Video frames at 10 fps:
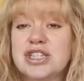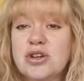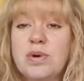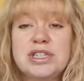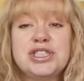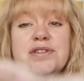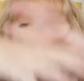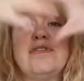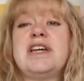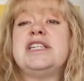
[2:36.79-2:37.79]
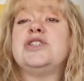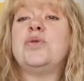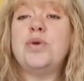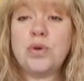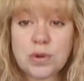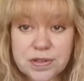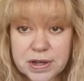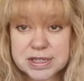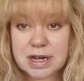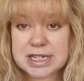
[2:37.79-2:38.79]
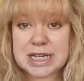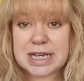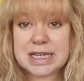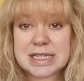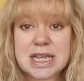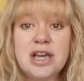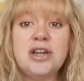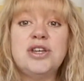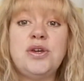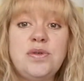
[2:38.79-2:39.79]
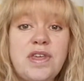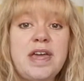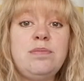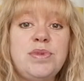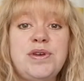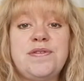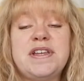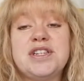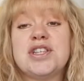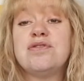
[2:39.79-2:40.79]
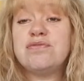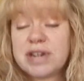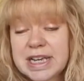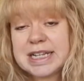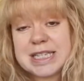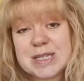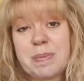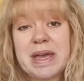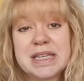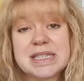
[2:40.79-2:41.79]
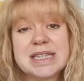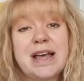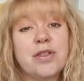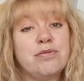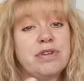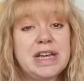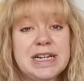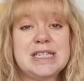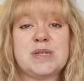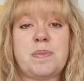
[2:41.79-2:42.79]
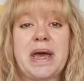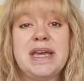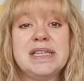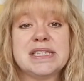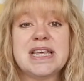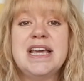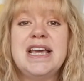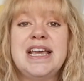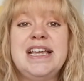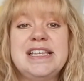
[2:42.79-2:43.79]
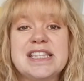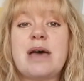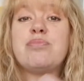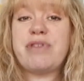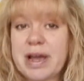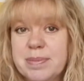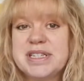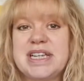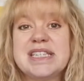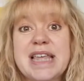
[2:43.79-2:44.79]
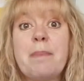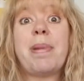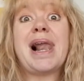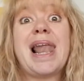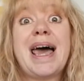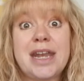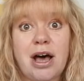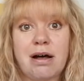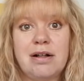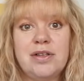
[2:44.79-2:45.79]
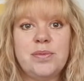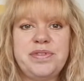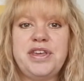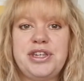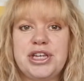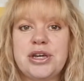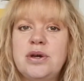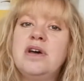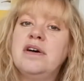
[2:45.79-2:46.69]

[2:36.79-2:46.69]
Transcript: So once you've created all of those ideas, you then move into the realist space. Now the realist space is that pragmatist, that planner within you.